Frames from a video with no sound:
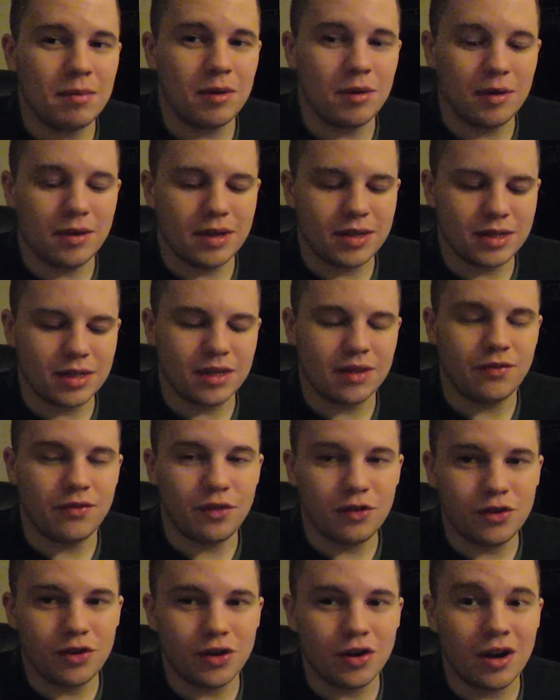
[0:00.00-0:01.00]
doing this in the
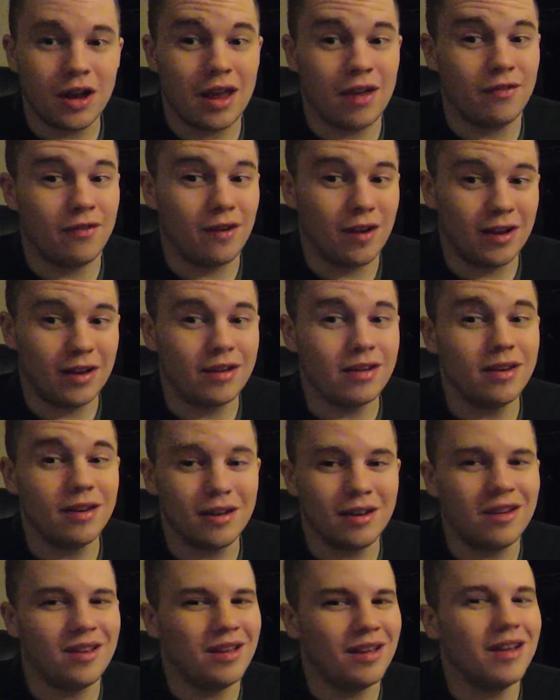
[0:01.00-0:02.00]
future, if I,
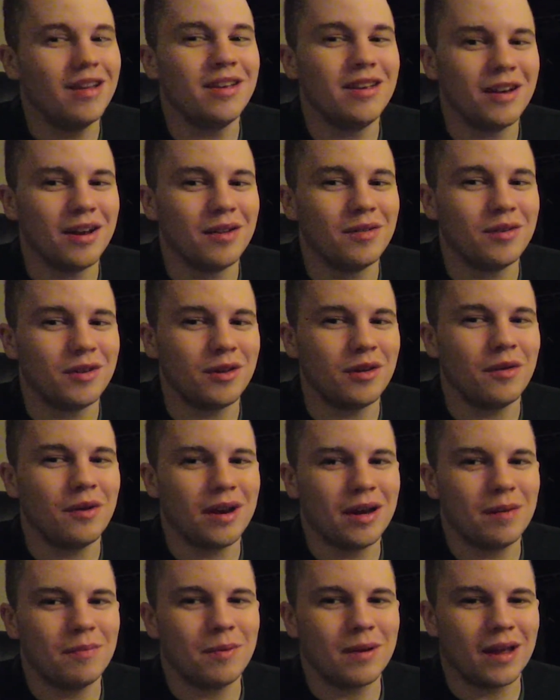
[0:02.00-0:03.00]
you know, do
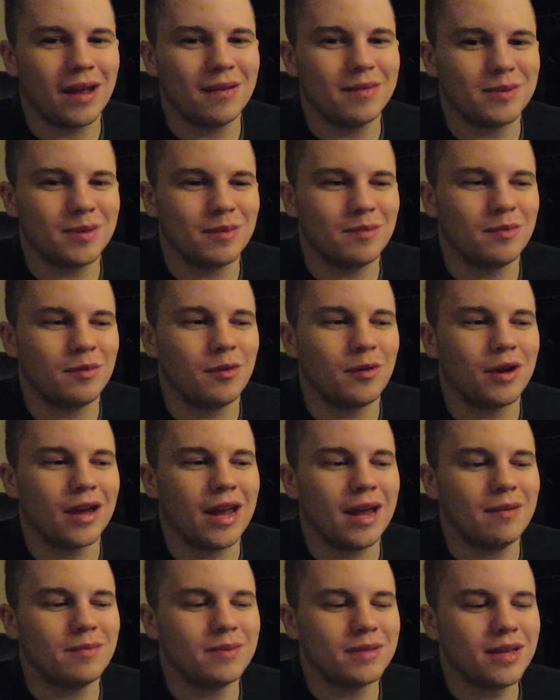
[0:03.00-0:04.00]
end up picking up some more
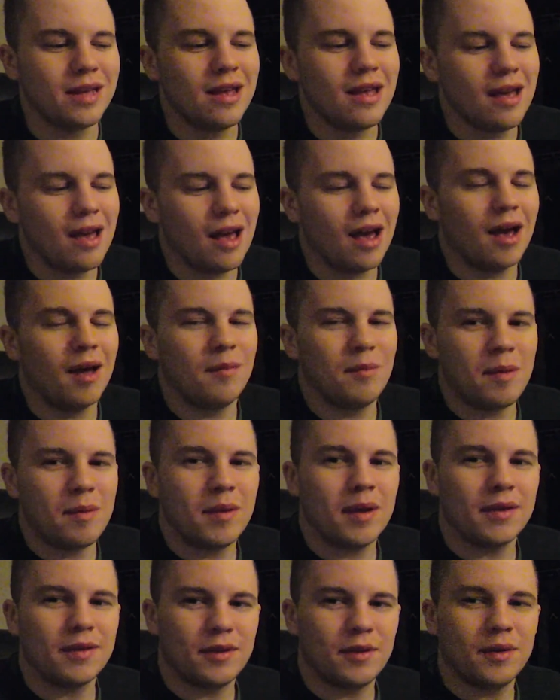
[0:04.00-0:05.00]
games,
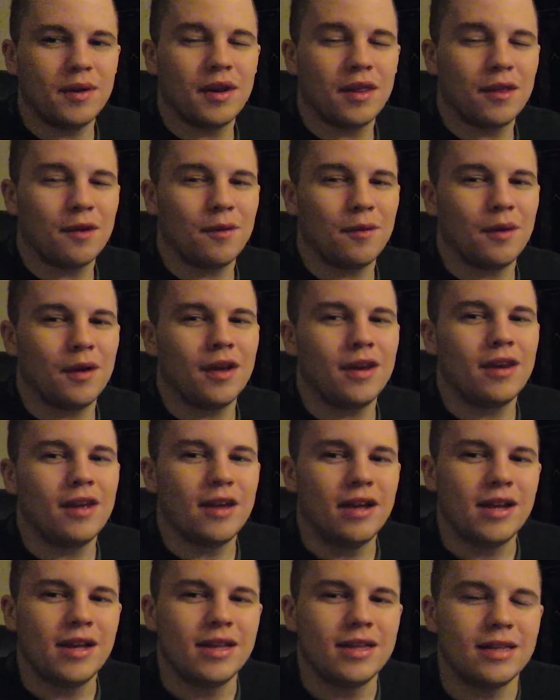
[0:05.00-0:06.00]
maybe I'll do another one.
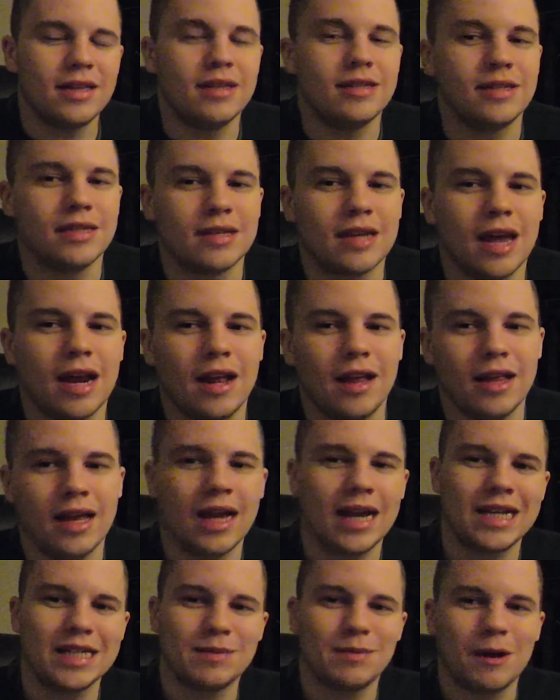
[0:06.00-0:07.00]
This is kind of
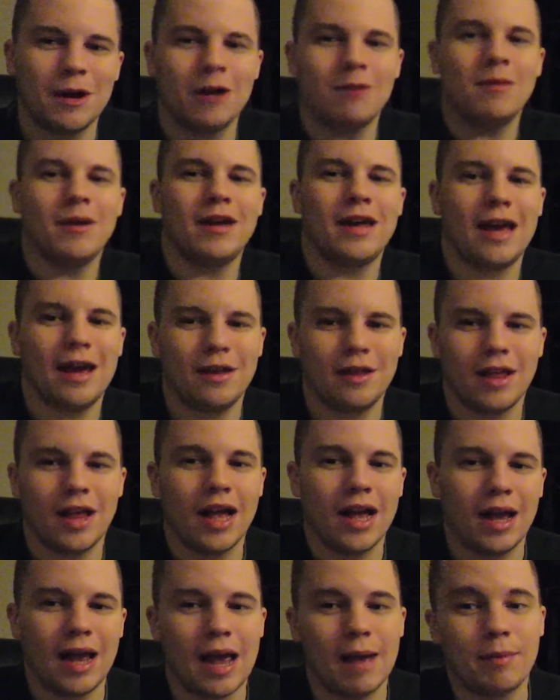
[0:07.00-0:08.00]
like inspired by how
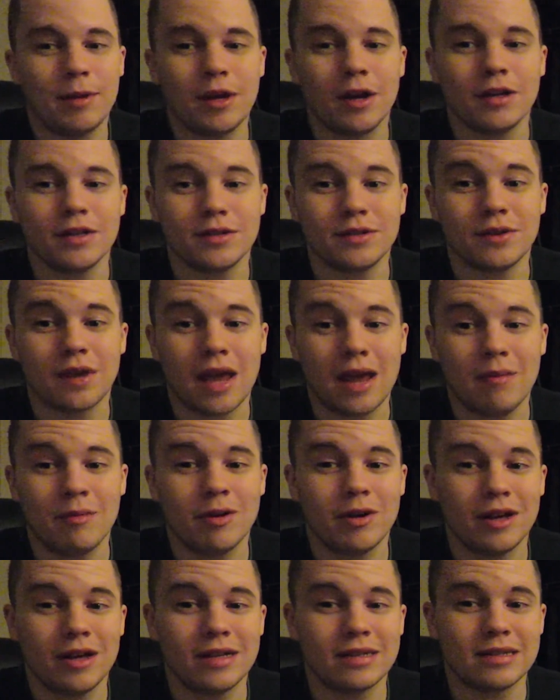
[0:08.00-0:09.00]
the Happy Console
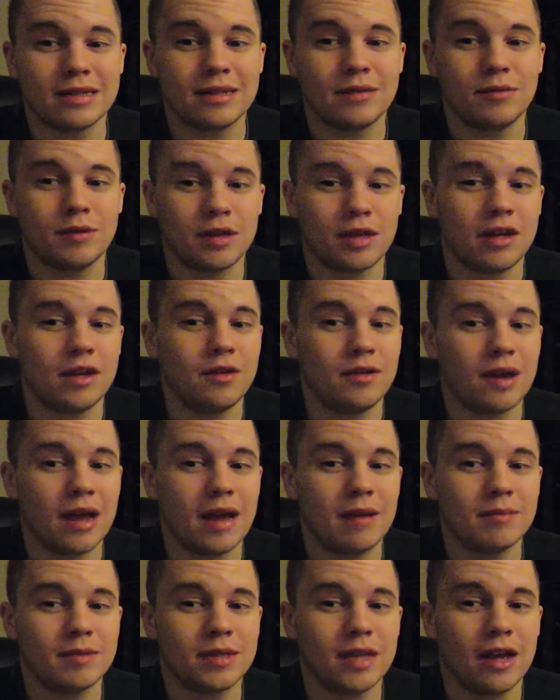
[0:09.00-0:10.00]
Gamer does it with the new
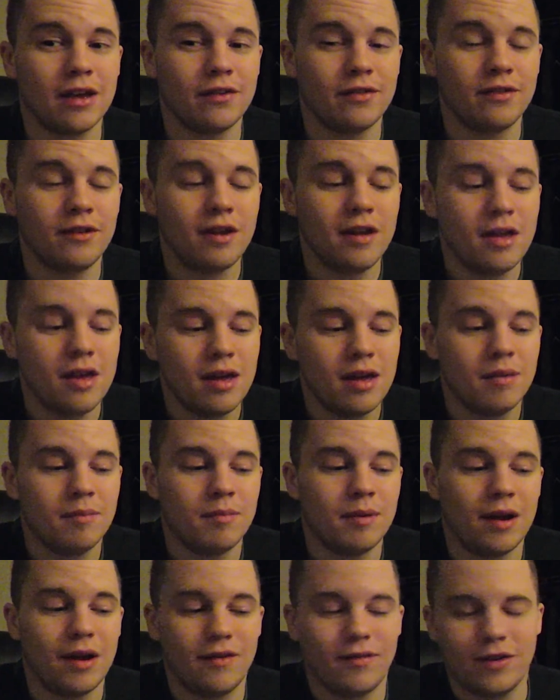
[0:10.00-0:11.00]
game stuff.
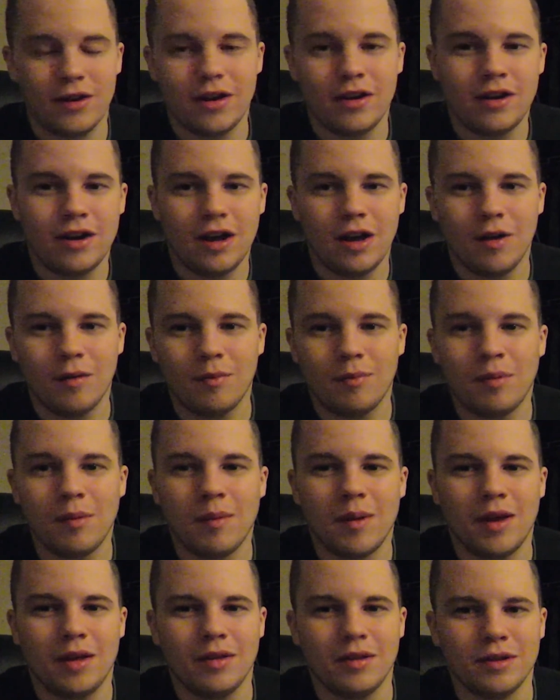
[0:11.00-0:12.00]
But I figured, you know, put
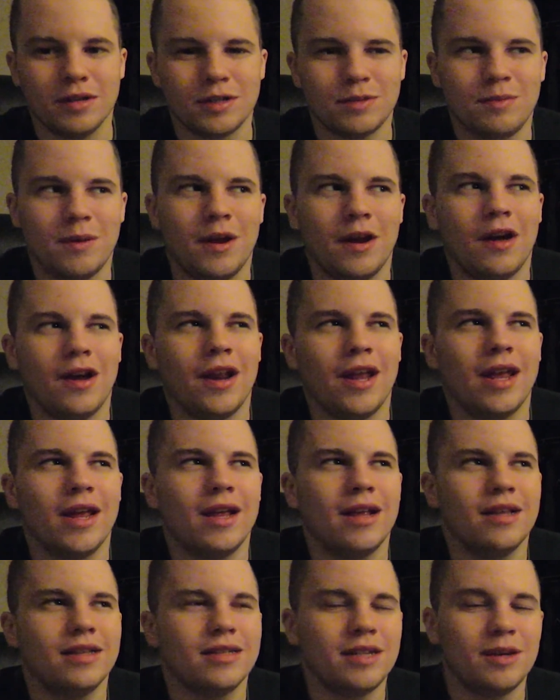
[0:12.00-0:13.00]
my own little spin on it,
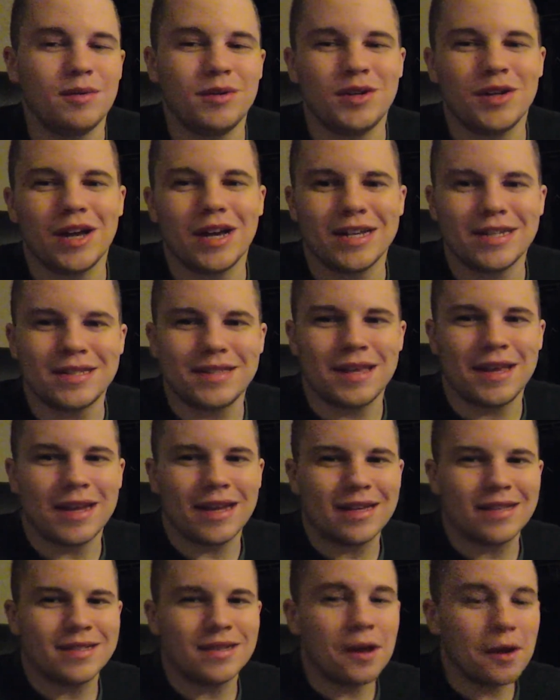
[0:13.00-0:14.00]
see what you guys
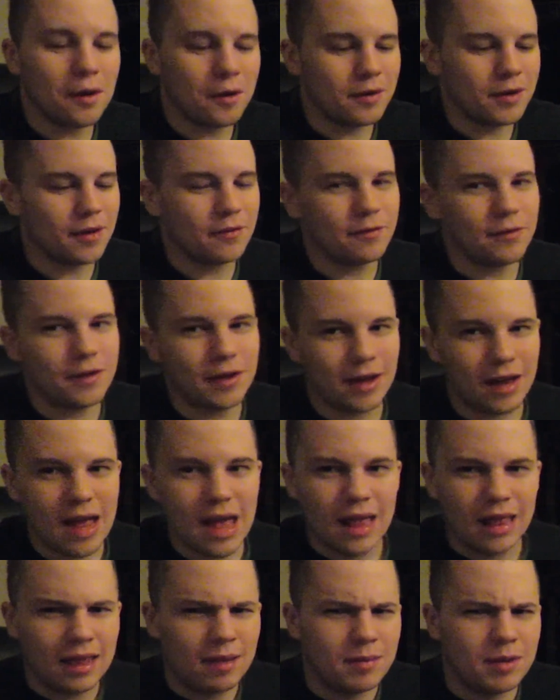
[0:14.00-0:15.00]
think. So definitely
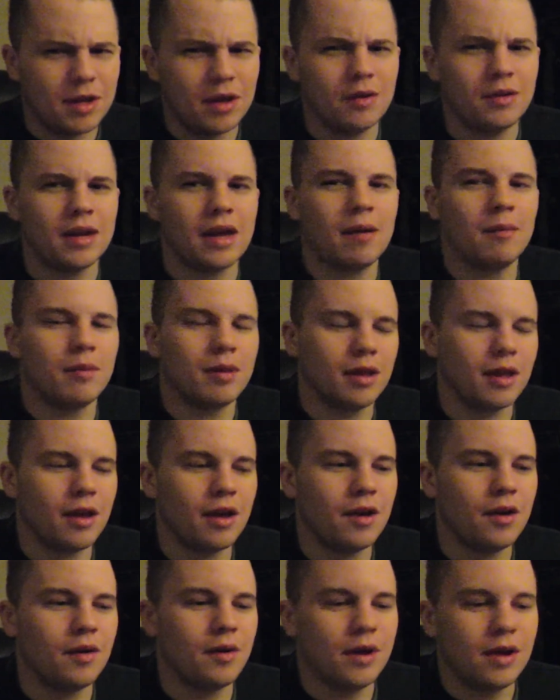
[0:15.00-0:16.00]
let me know down
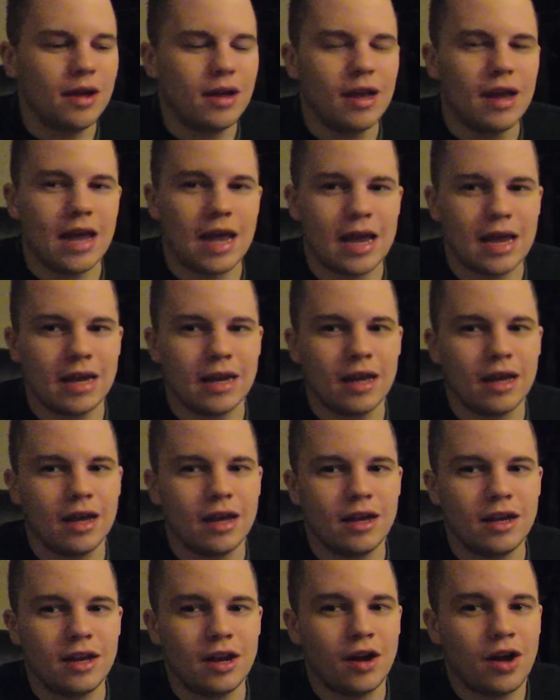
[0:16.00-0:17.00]
below. And,
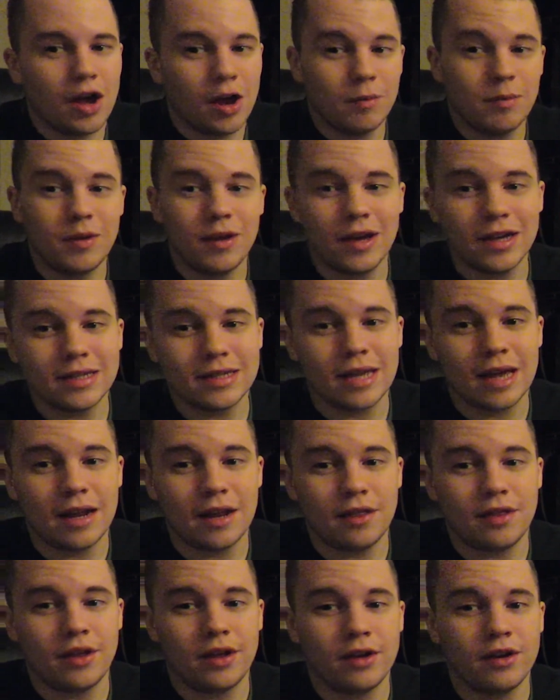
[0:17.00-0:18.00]
you know, I hope you guys
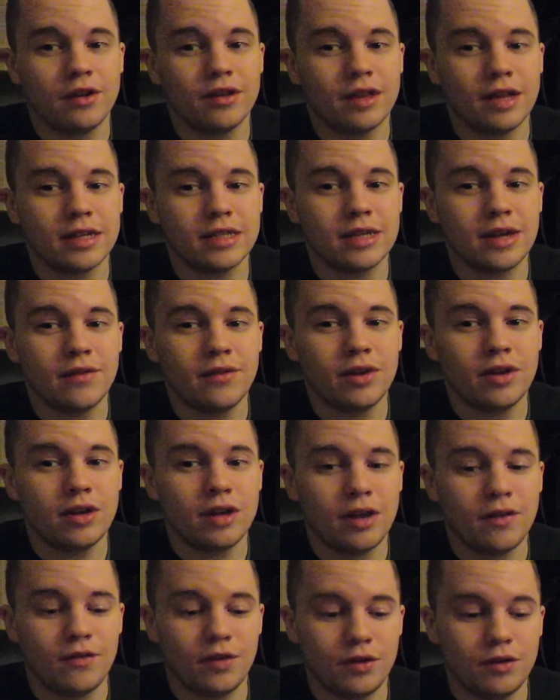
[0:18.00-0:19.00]
had a good Thanksgiving
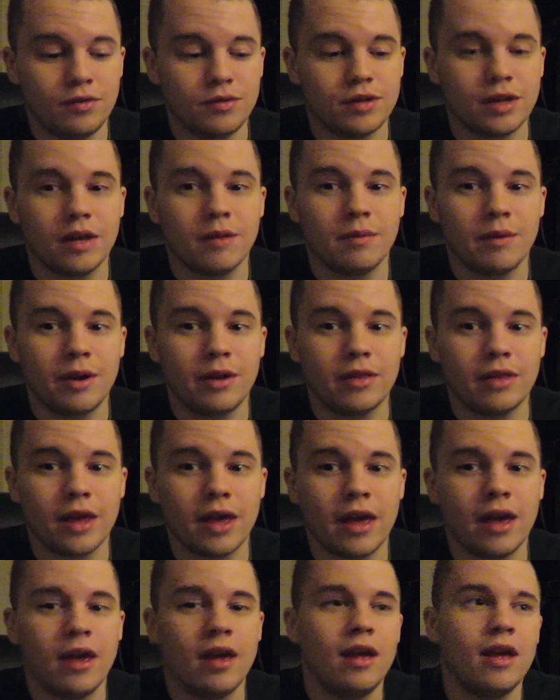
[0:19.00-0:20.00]
if you celebrate
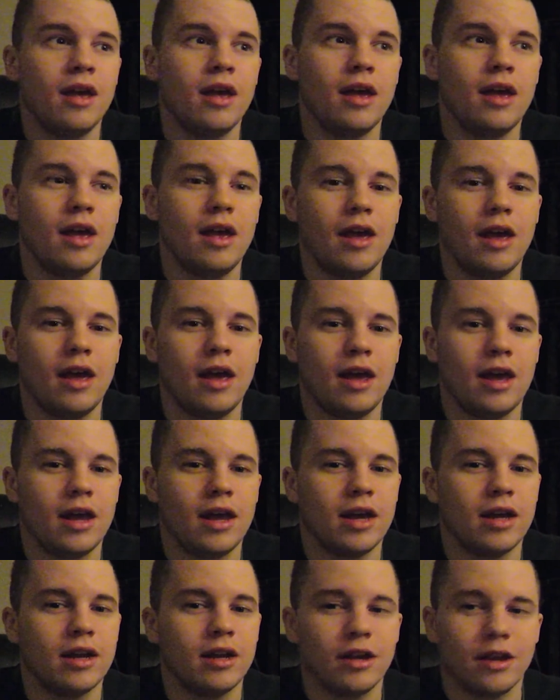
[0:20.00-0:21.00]
that.
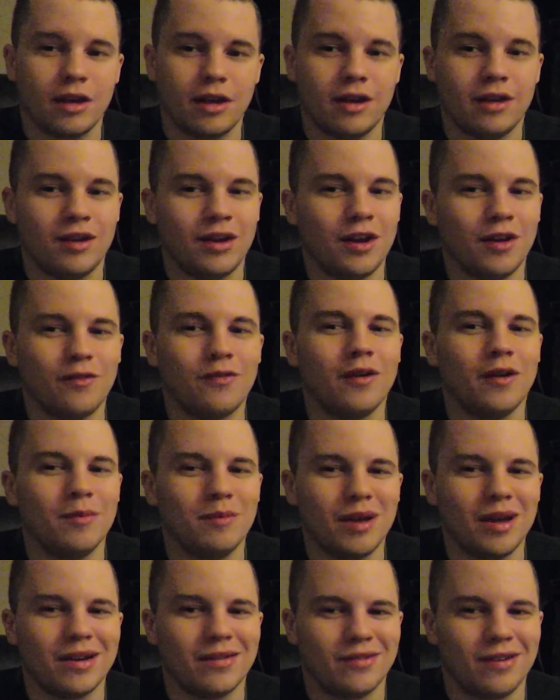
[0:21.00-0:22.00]
And, you know, fun
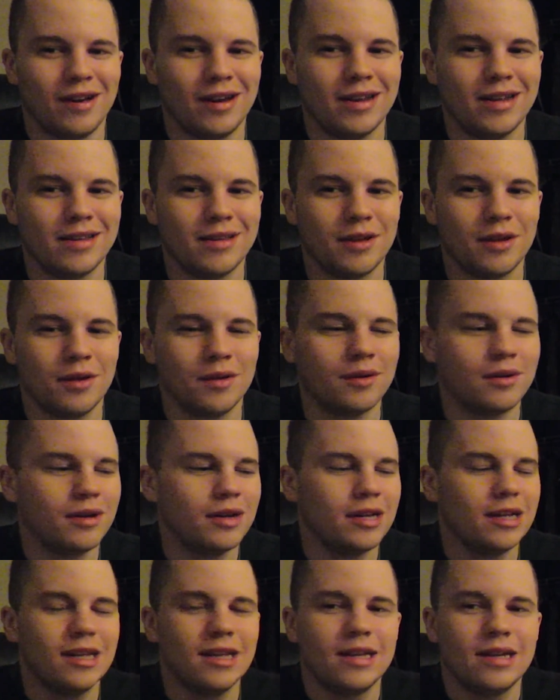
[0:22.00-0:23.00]
Black Friday too.
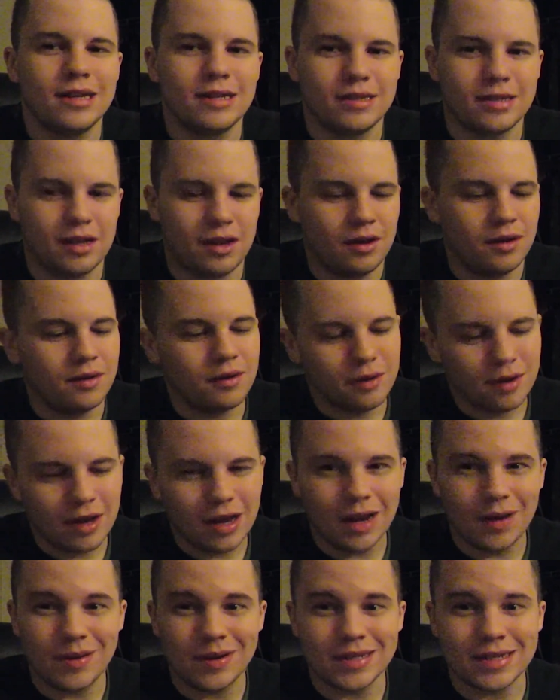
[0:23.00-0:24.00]
So
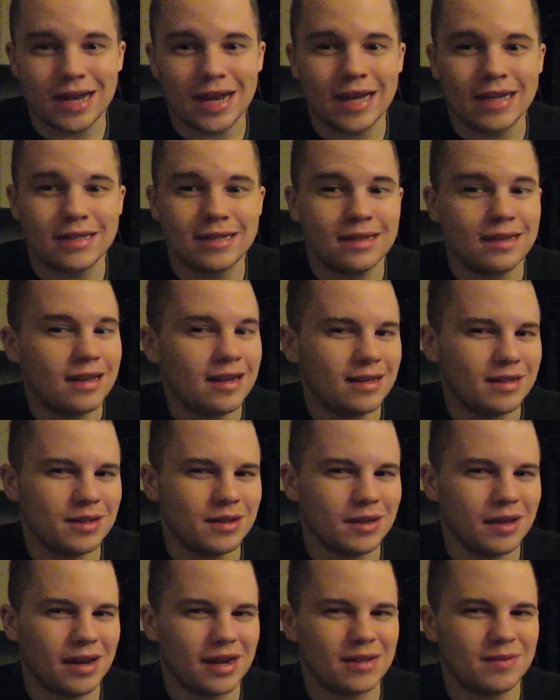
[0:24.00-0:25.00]
anyways, guys,
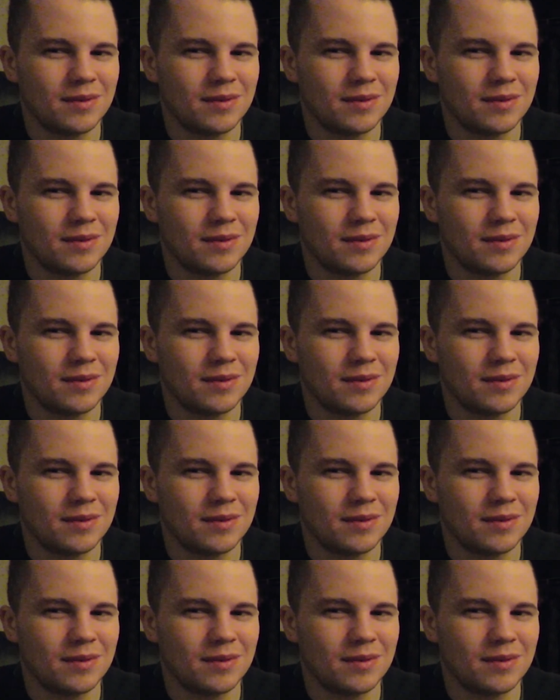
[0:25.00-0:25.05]
until the next